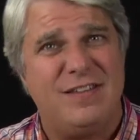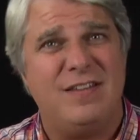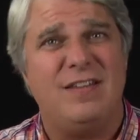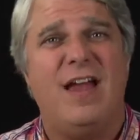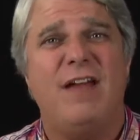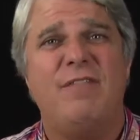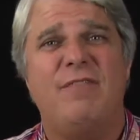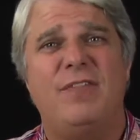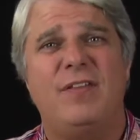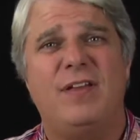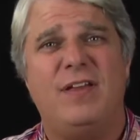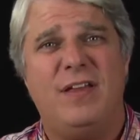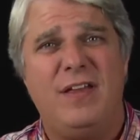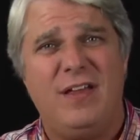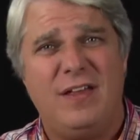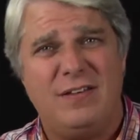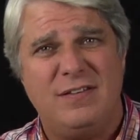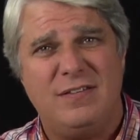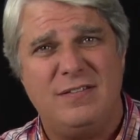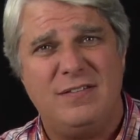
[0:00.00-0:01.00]
the life of the
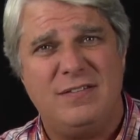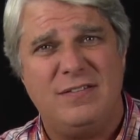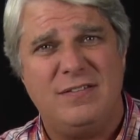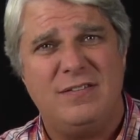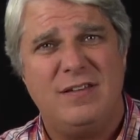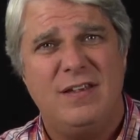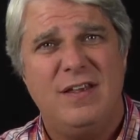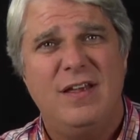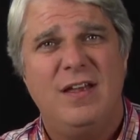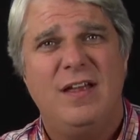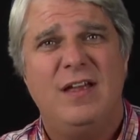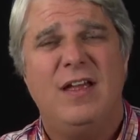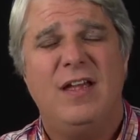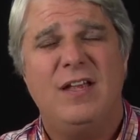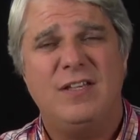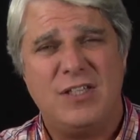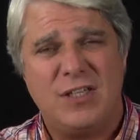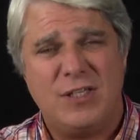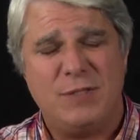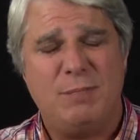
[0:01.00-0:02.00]
kittens
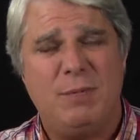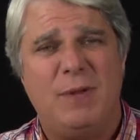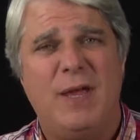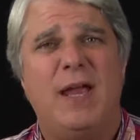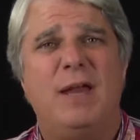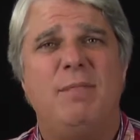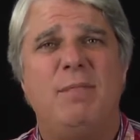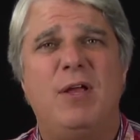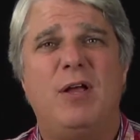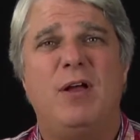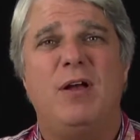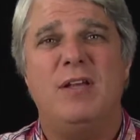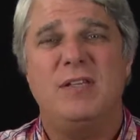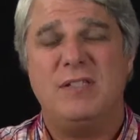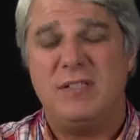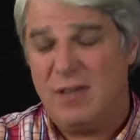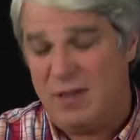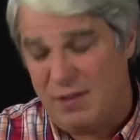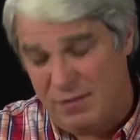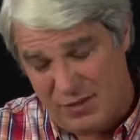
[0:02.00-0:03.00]
is explained
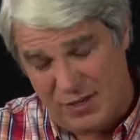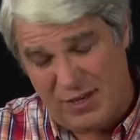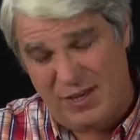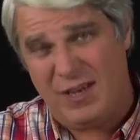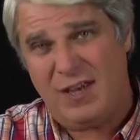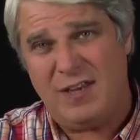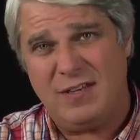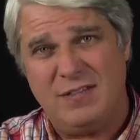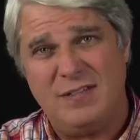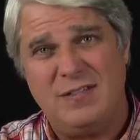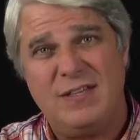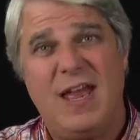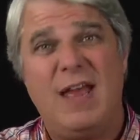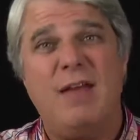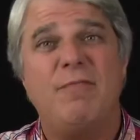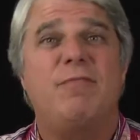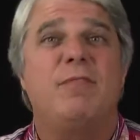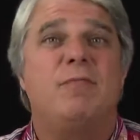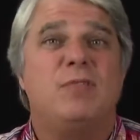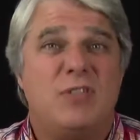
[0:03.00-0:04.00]
because the kittens
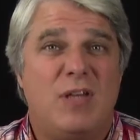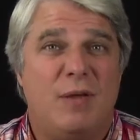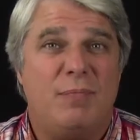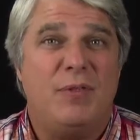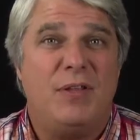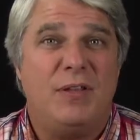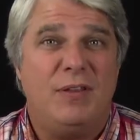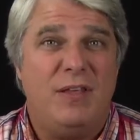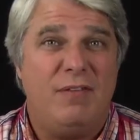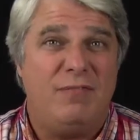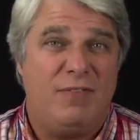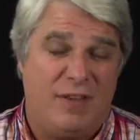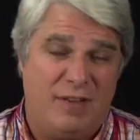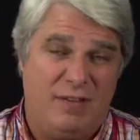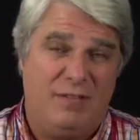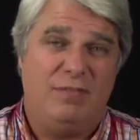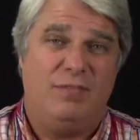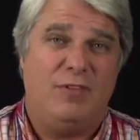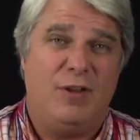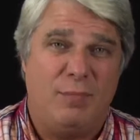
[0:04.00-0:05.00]
came from something living,
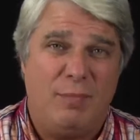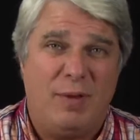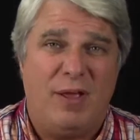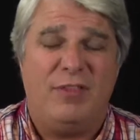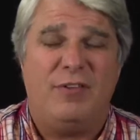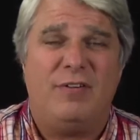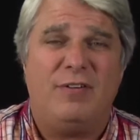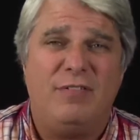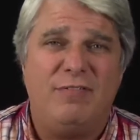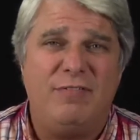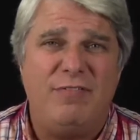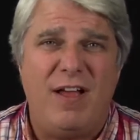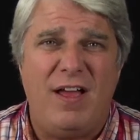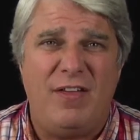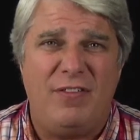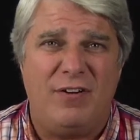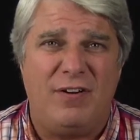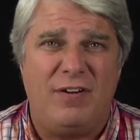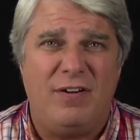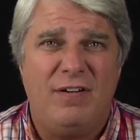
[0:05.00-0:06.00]
their mother and
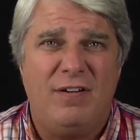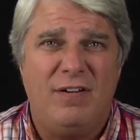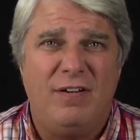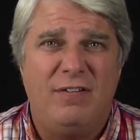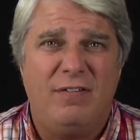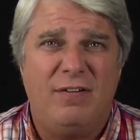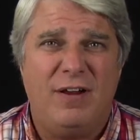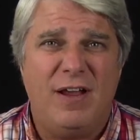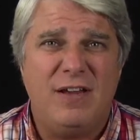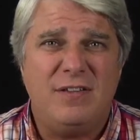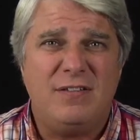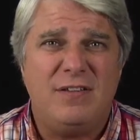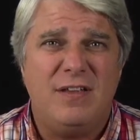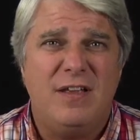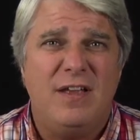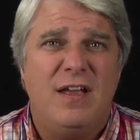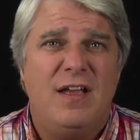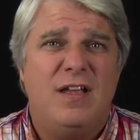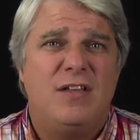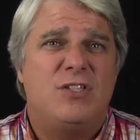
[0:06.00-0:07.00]
father, right?
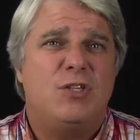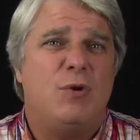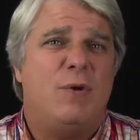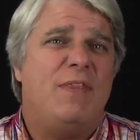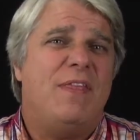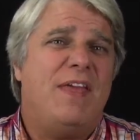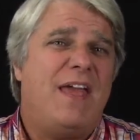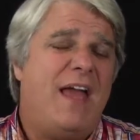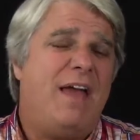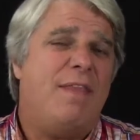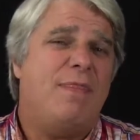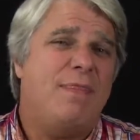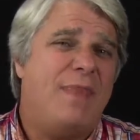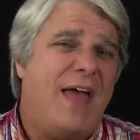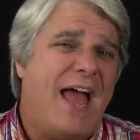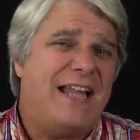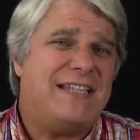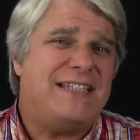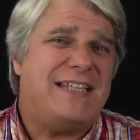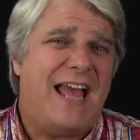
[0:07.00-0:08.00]
So in the end,
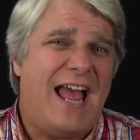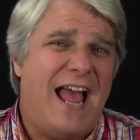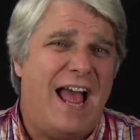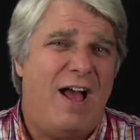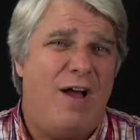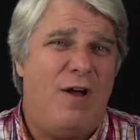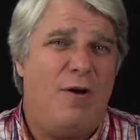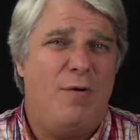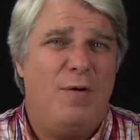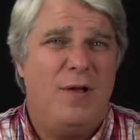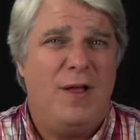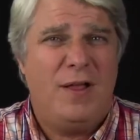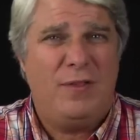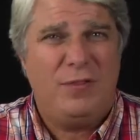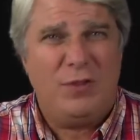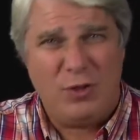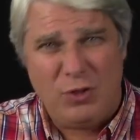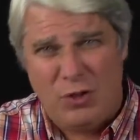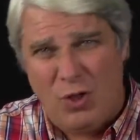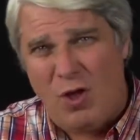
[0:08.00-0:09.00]
that's how
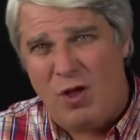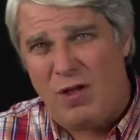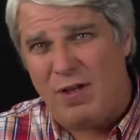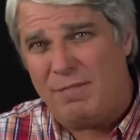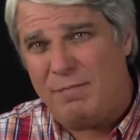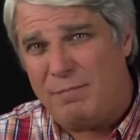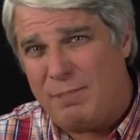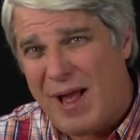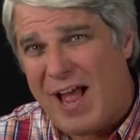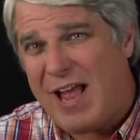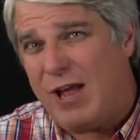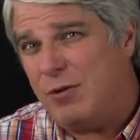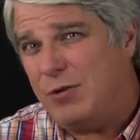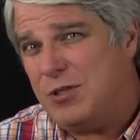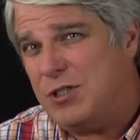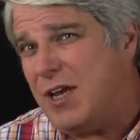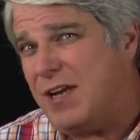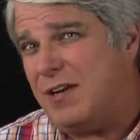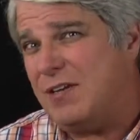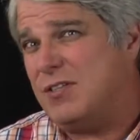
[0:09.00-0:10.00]
the law of
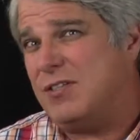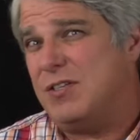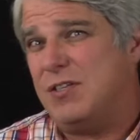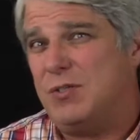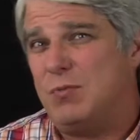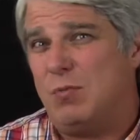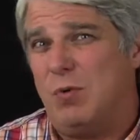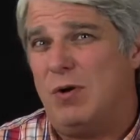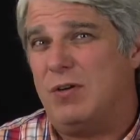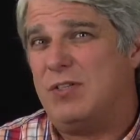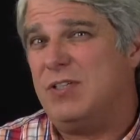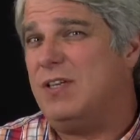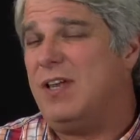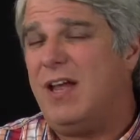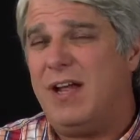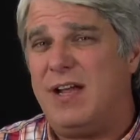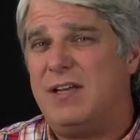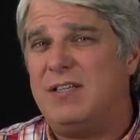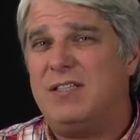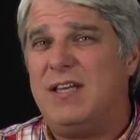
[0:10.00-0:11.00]
biogenesis works. And
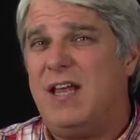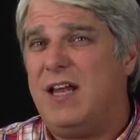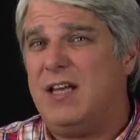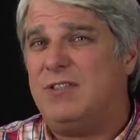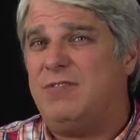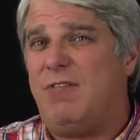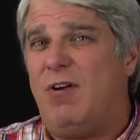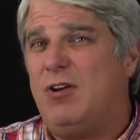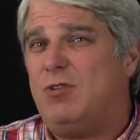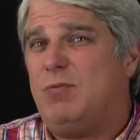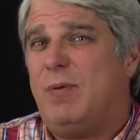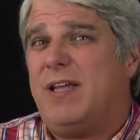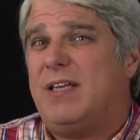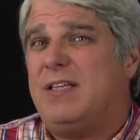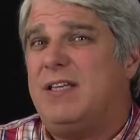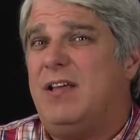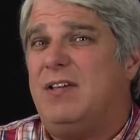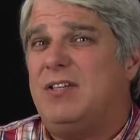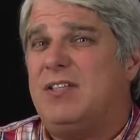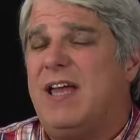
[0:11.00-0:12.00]
like I said, as far as we can
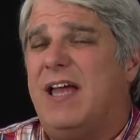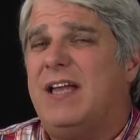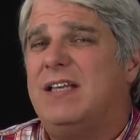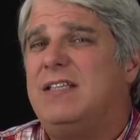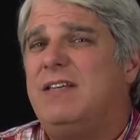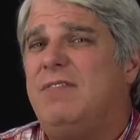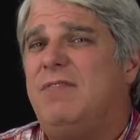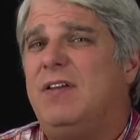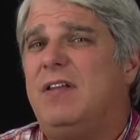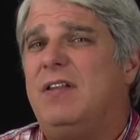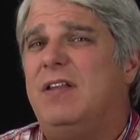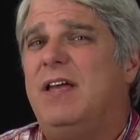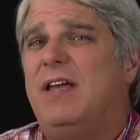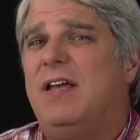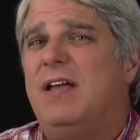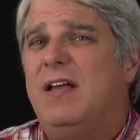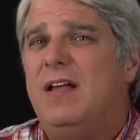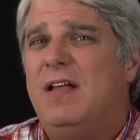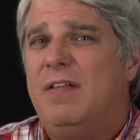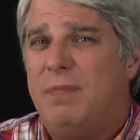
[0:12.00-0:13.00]
tell
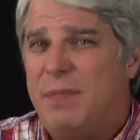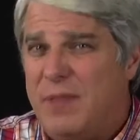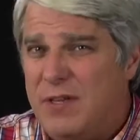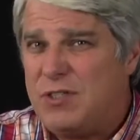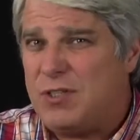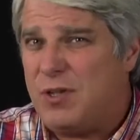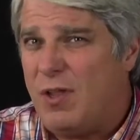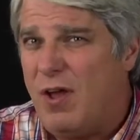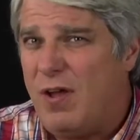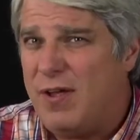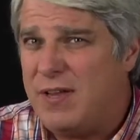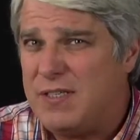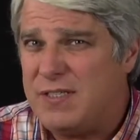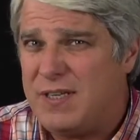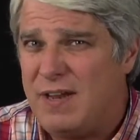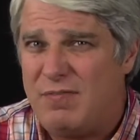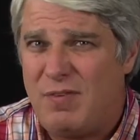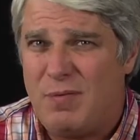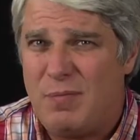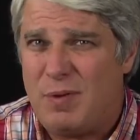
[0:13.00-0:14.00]
scientifically, this law has
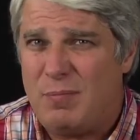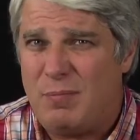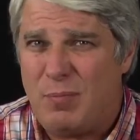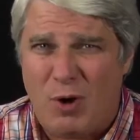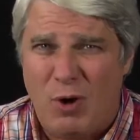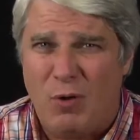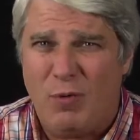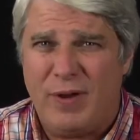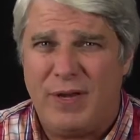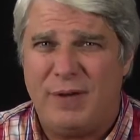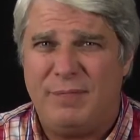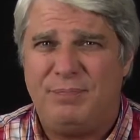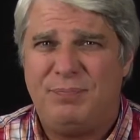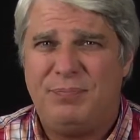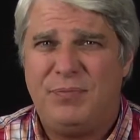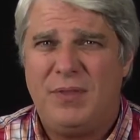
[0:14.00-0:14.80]
never been broken.